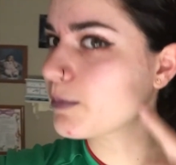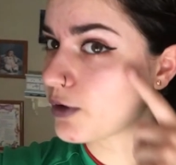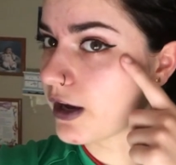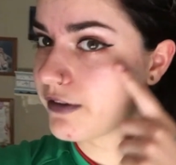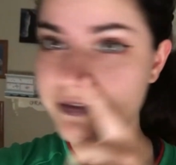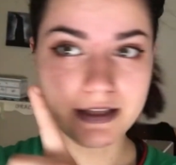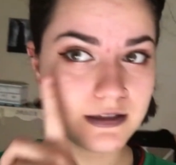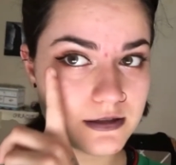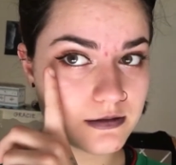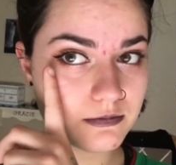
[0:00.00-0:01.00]
proud of
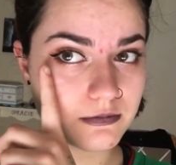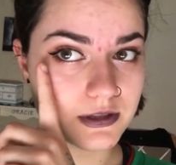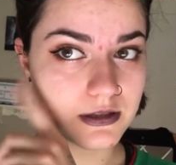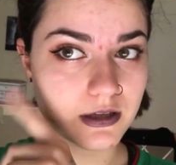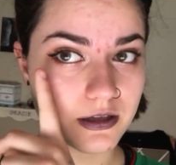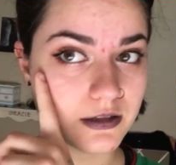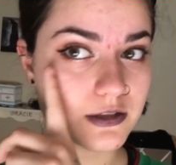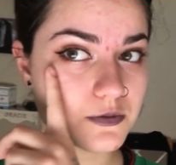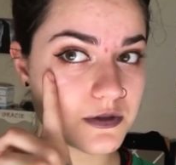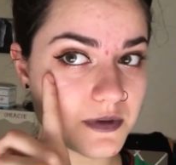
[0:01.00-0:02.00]
these. It's like
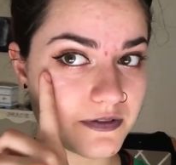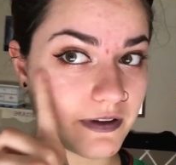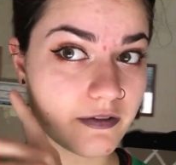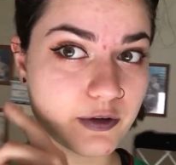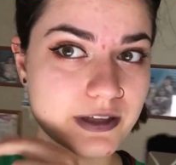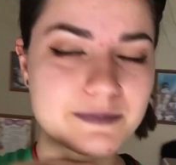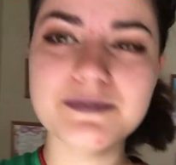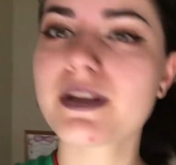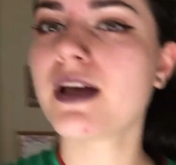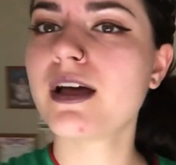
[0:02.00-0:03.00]
this one's my favorite.
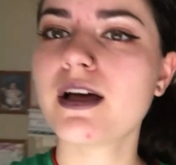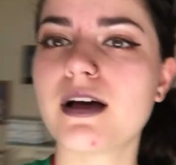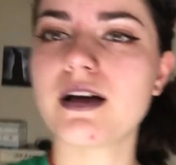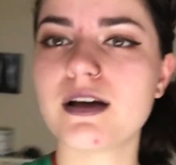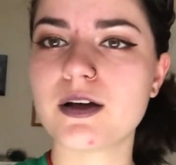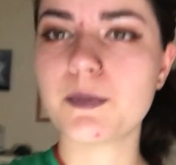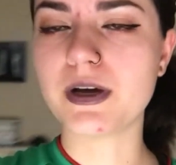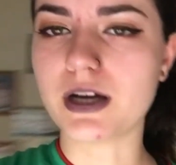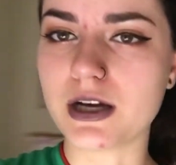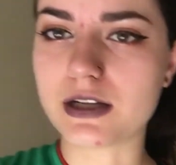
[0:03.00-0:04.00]
Um,
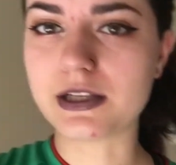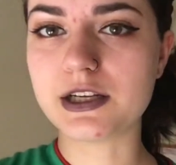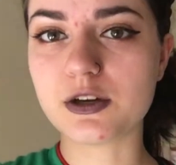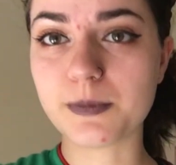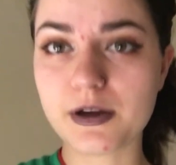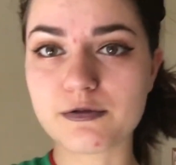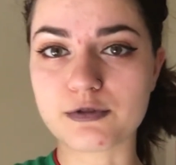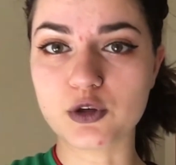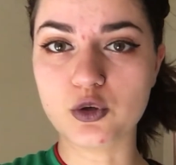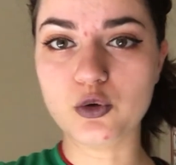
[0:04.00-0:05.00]
uh, cleaned up my
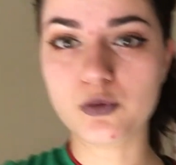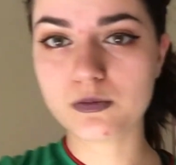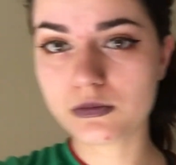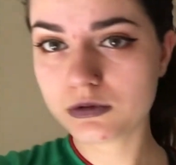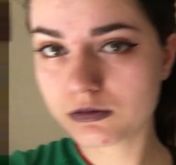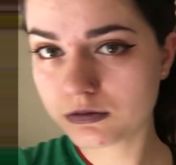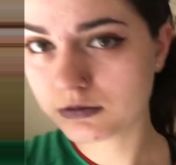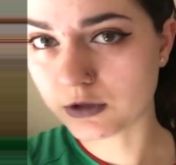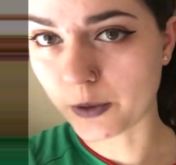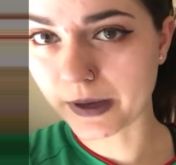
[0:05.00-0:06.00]
room.
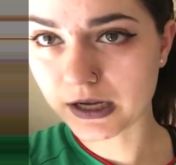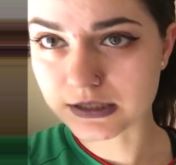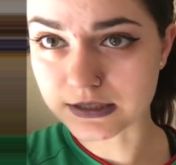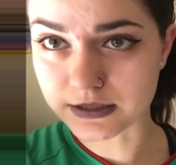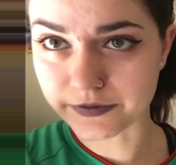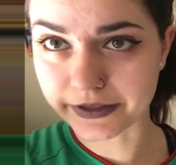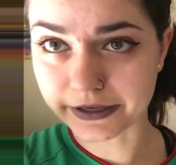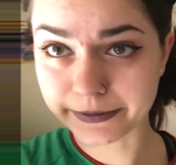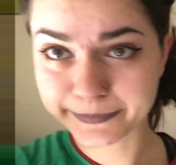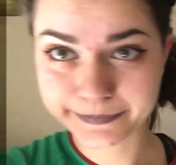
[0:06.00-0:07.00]
No boxes, everything.